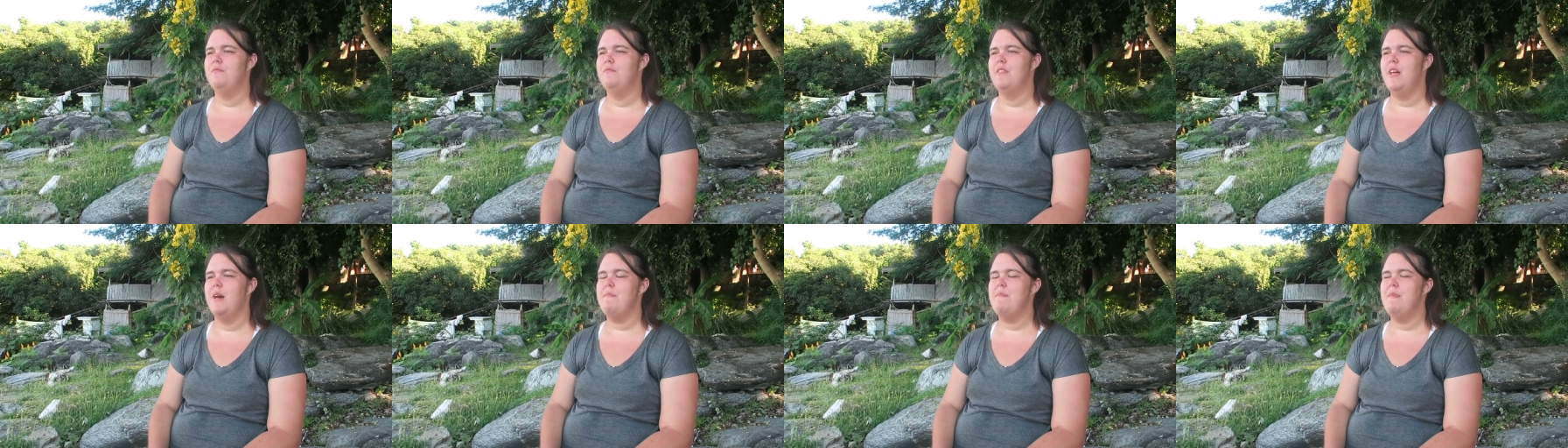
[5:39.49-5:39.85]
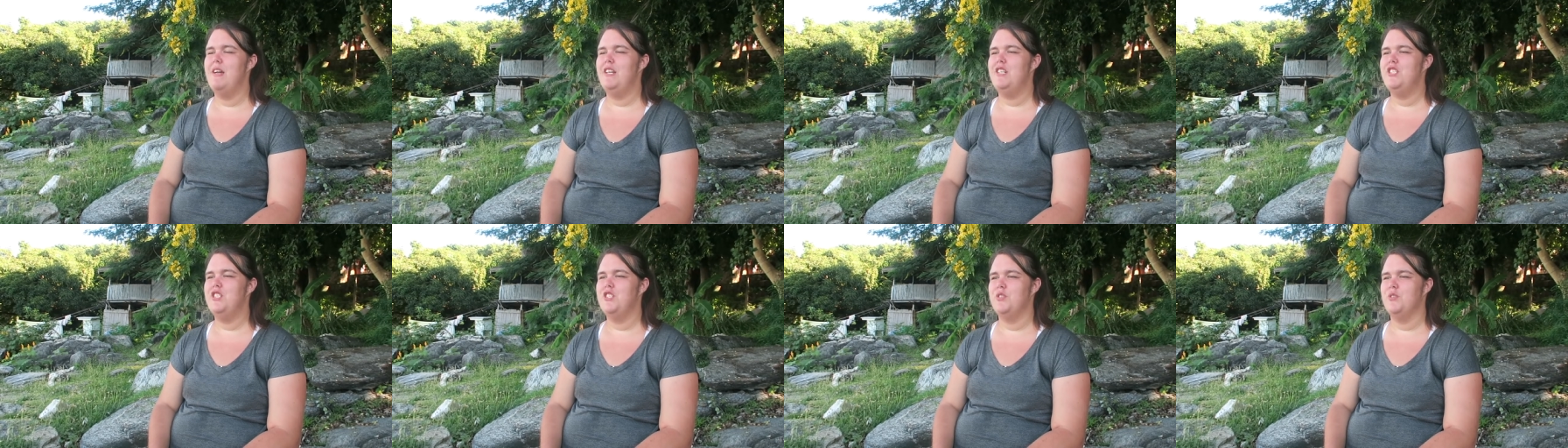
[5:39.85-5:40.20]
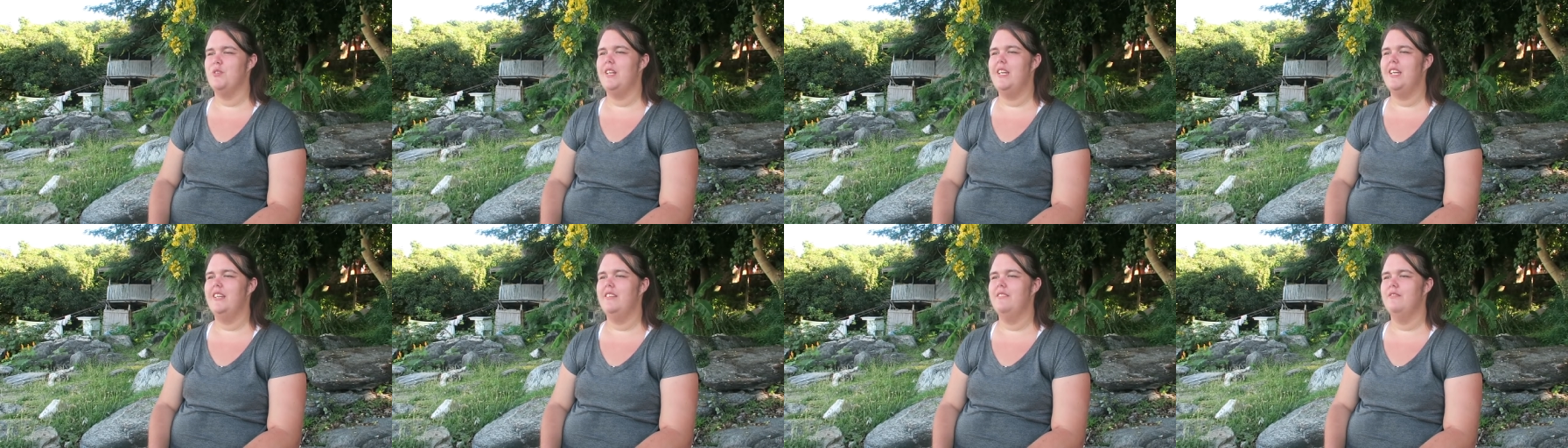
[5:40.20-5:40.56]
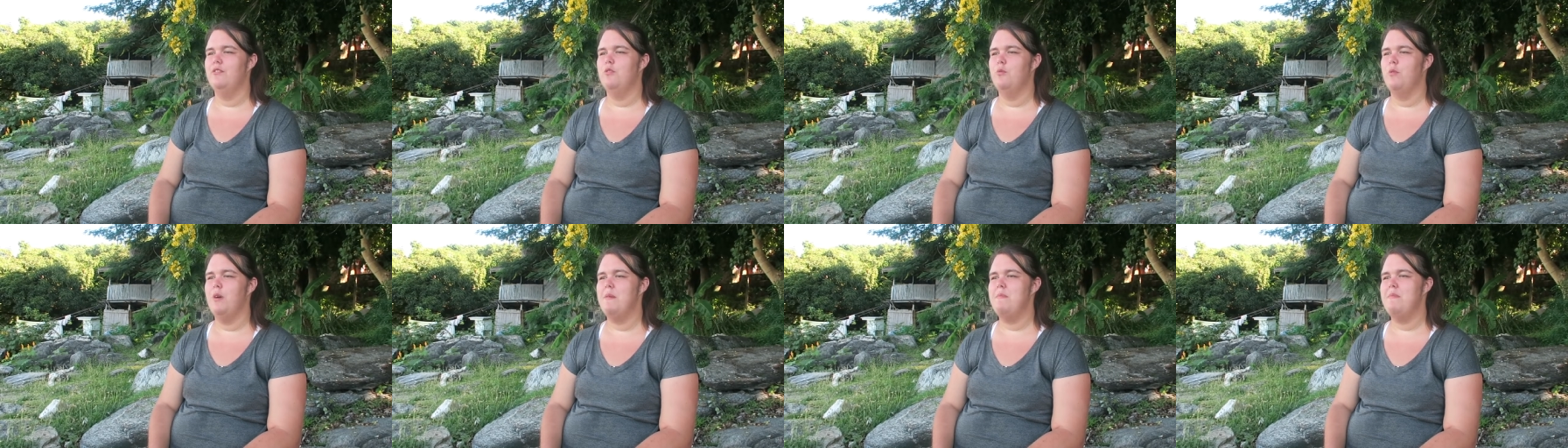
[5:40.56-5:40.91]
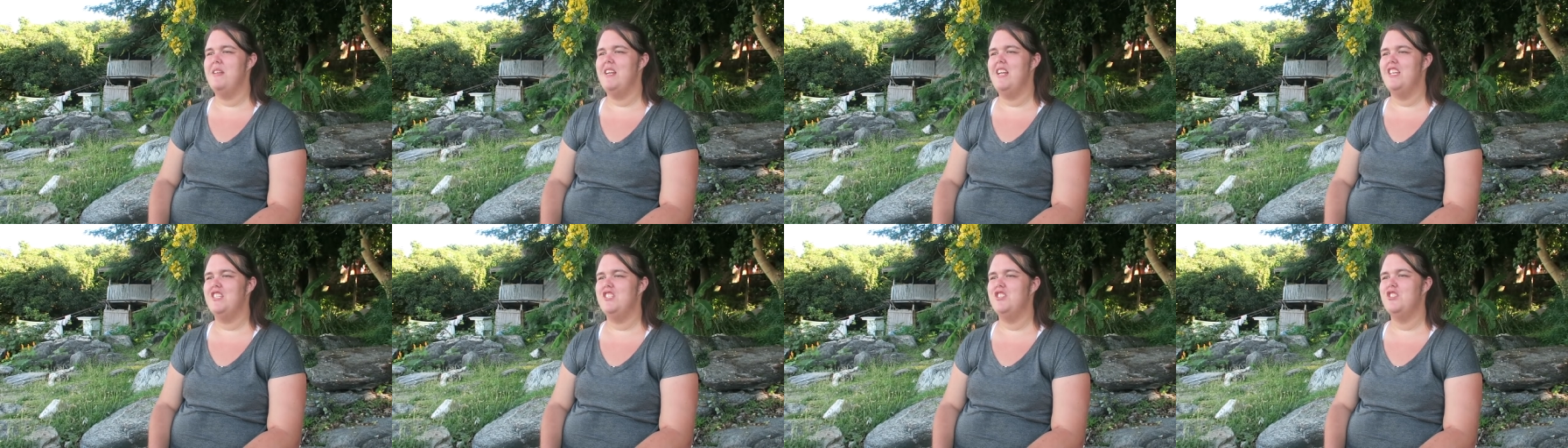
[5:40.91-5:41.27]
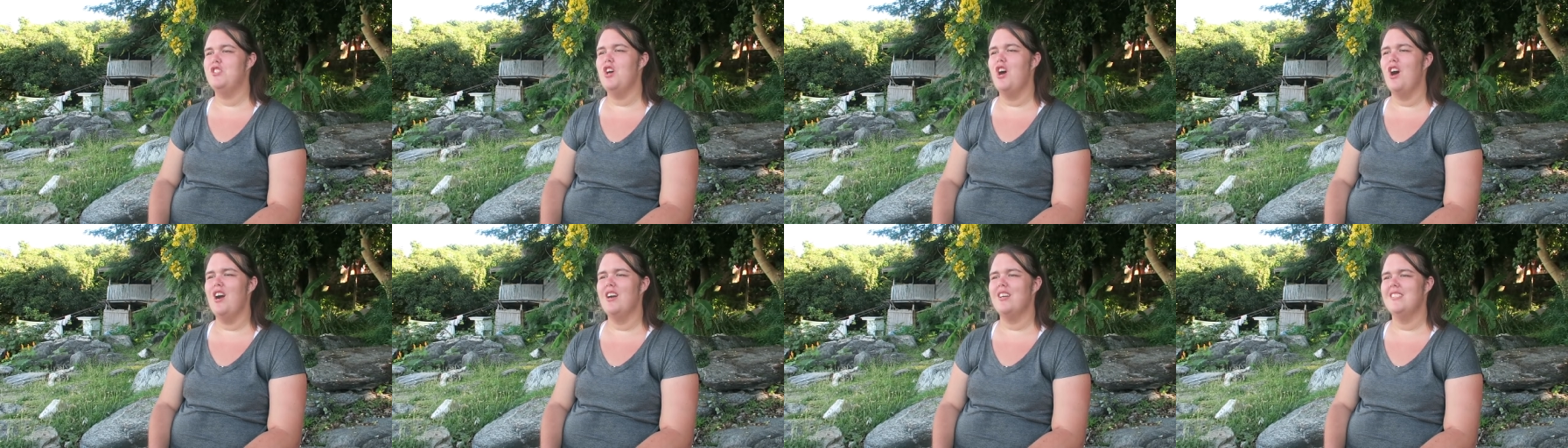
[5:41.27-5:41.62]
that men treat women as
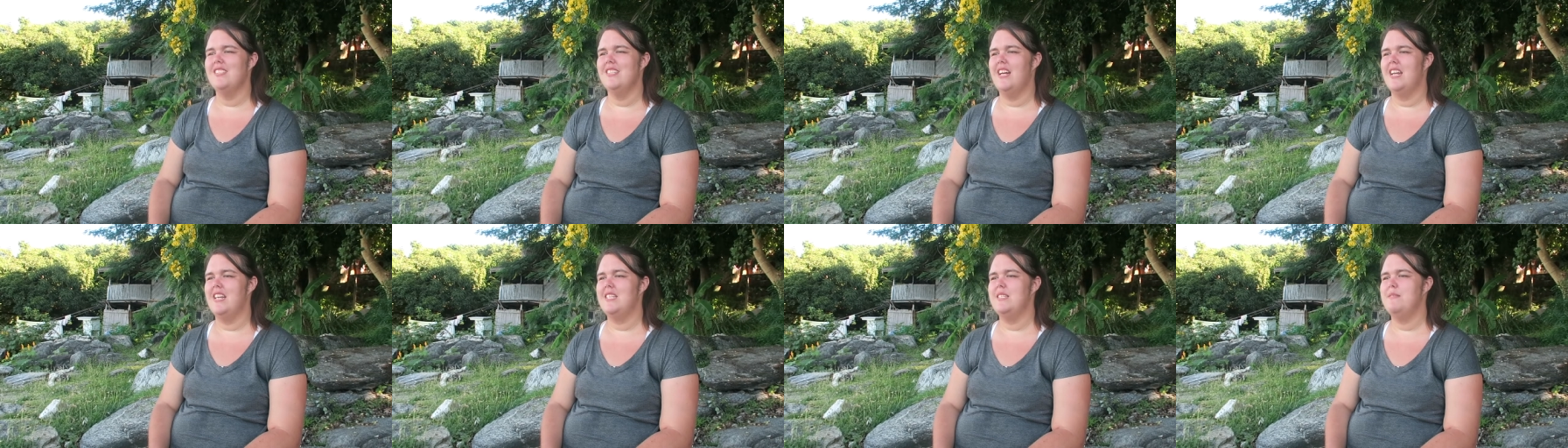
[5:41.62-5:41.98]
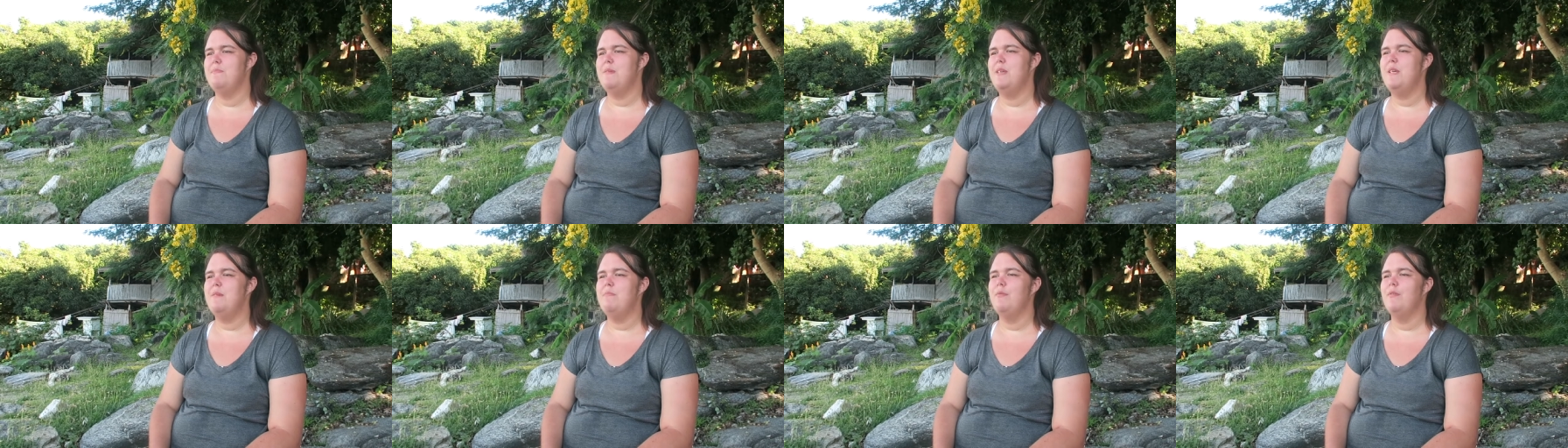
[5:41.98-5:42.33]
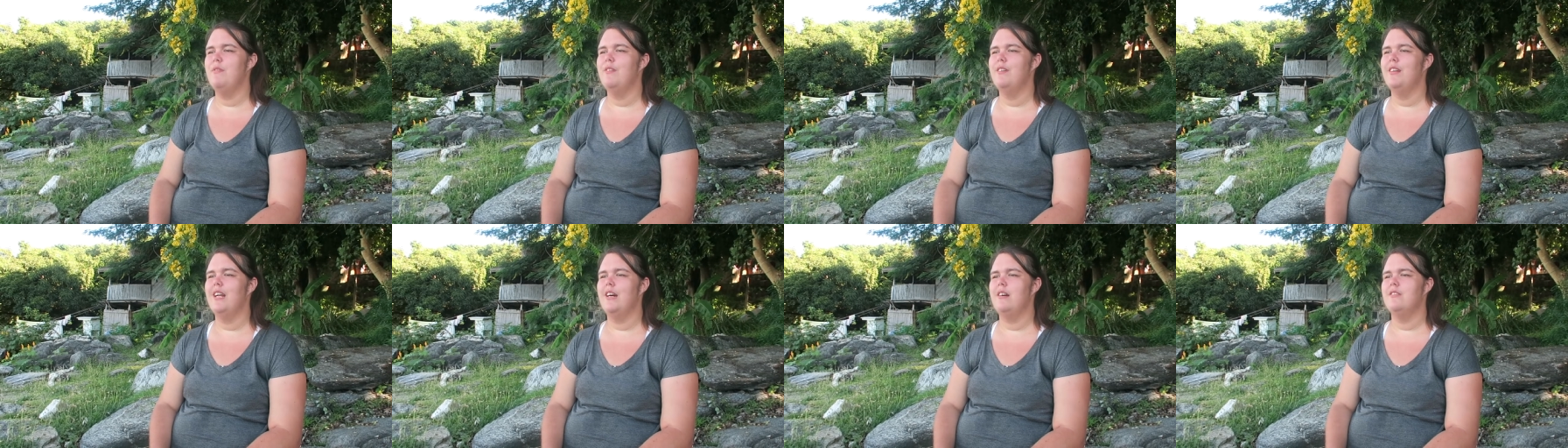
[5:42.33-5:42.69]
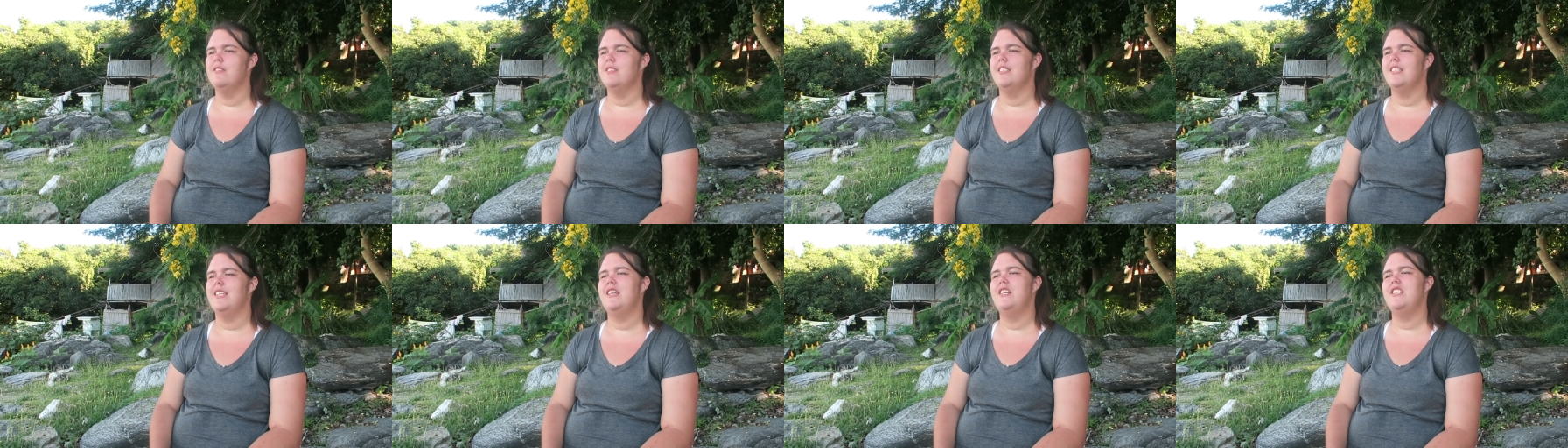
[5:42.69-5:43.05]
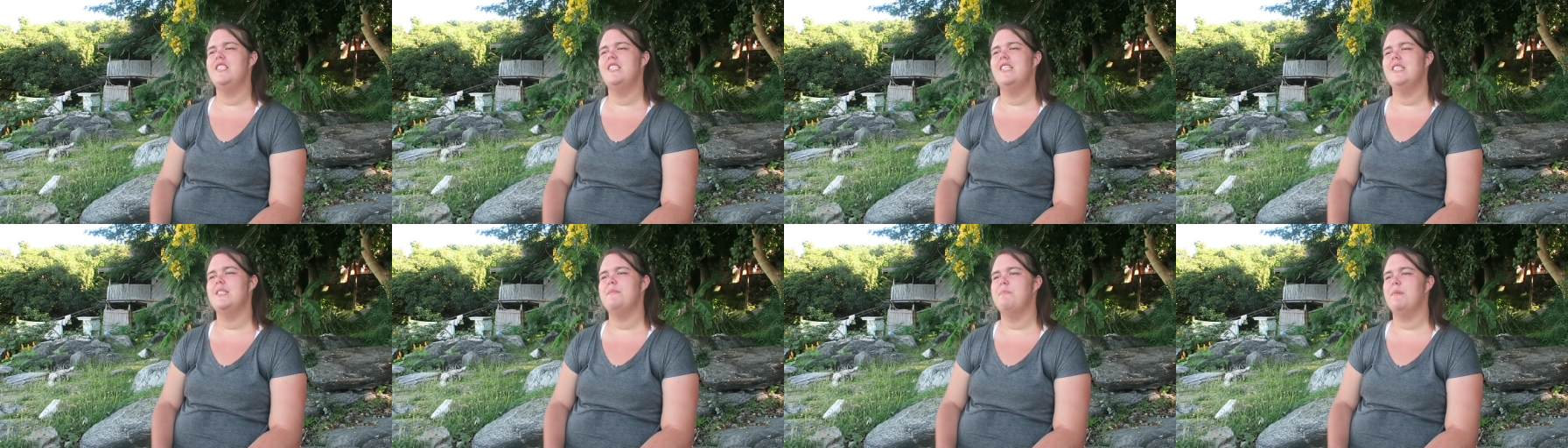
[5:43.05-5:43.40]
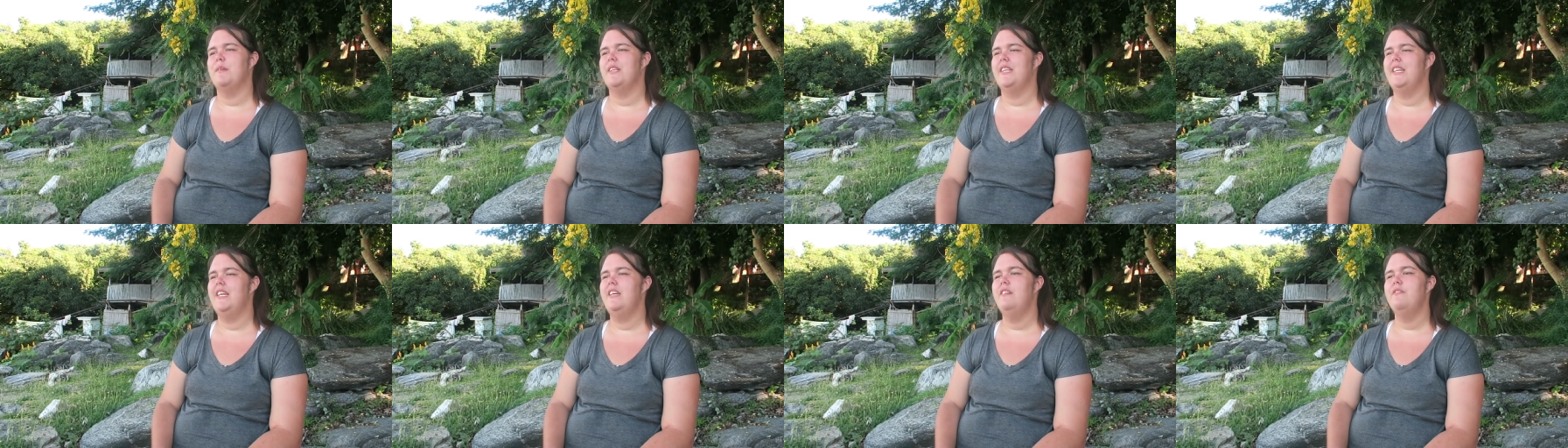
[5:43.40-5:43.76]
dogs, not as people, and I was in
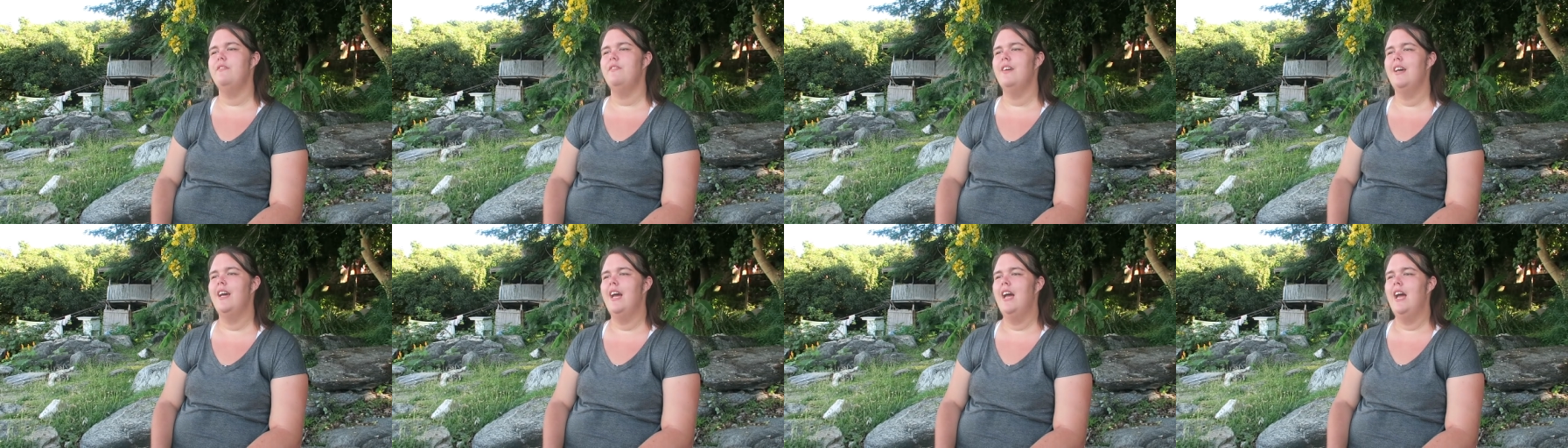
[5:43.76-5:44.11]
disbelief.